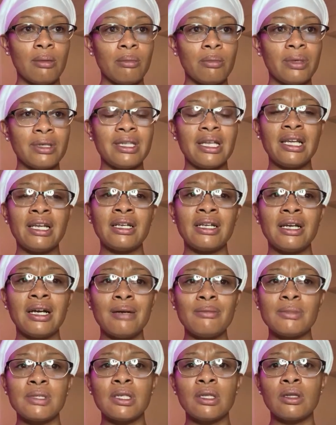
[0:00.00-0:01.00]
But then
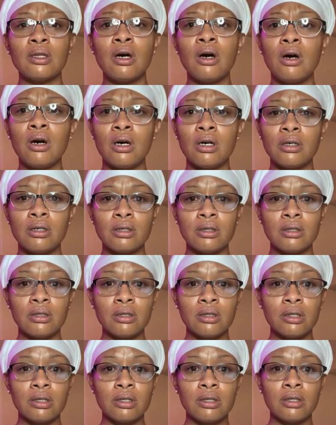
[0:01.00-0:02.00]
comes along
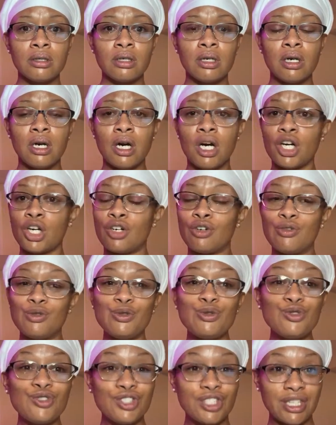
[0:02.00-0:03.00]
a
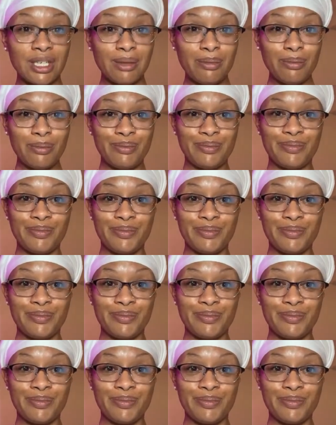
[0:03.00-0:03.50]
cruise ship,